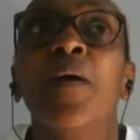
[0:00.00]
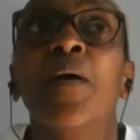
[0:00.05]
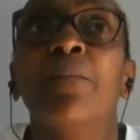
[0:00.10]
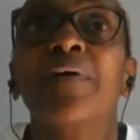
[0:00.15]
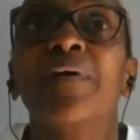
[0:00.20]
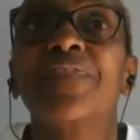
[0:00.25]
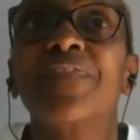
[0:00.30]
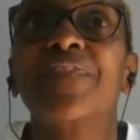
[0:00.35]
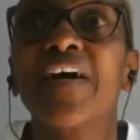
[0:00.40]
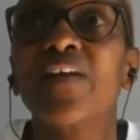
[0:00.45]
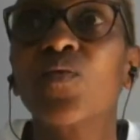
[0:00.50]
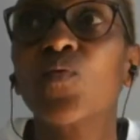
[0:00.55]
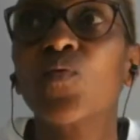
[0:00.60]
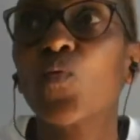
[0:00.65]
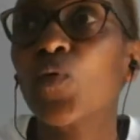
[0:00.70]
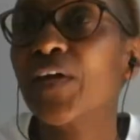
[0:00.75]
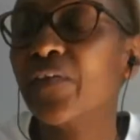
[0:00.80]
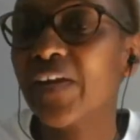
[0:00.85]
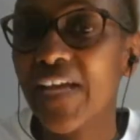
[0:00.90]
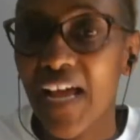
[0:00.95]
but then
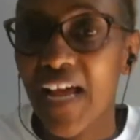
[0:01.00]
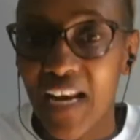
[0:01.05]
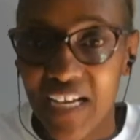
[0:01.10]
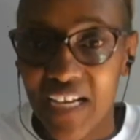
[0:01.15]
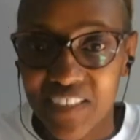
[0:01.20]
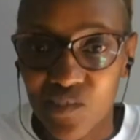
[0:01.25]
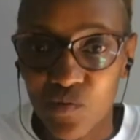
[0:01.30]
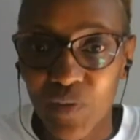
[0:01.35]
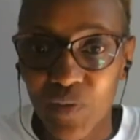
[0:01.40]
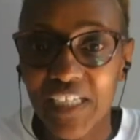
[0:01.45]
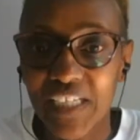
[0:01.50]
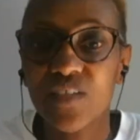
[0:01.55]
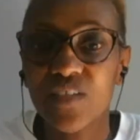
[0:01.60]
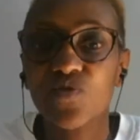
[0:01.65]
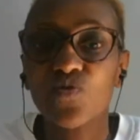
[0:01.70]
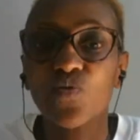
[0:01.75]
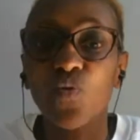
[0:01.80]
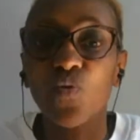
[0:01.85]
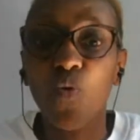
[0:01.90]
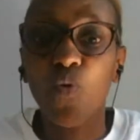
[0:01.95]
we realized we
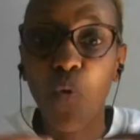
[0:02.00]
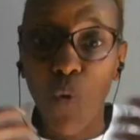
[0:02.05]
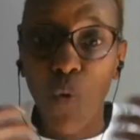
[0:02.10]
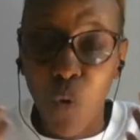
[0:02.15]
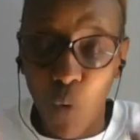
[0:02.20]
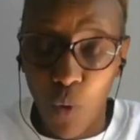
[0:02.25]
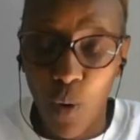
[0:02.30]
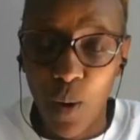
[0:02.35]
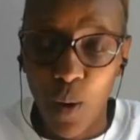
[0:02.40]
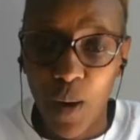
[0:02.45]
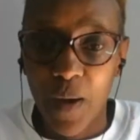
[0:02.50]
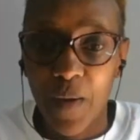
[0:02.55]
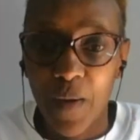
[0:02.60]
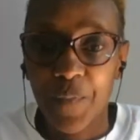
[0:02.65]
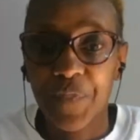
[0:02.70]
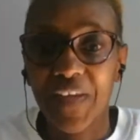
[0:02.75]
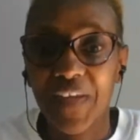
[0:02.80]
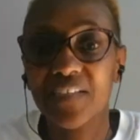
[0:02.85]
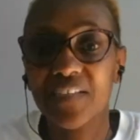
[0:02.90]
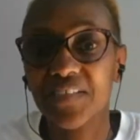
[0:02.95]
needed to go
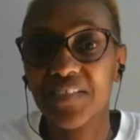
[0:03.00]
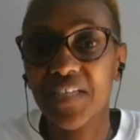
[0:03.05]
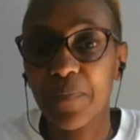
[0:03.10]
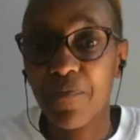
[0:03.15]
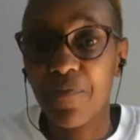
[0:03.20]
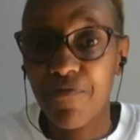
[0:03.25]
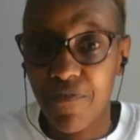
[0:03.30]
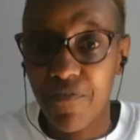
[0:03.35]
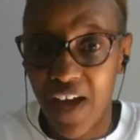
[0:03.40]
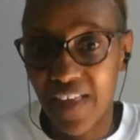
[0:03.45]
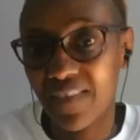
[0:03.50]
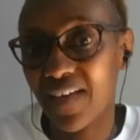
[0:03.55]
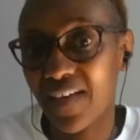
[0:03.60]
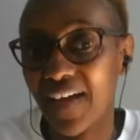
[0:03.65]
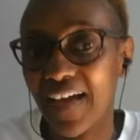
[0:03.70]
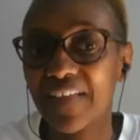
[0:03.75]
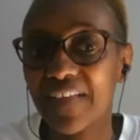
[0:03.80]
a step further.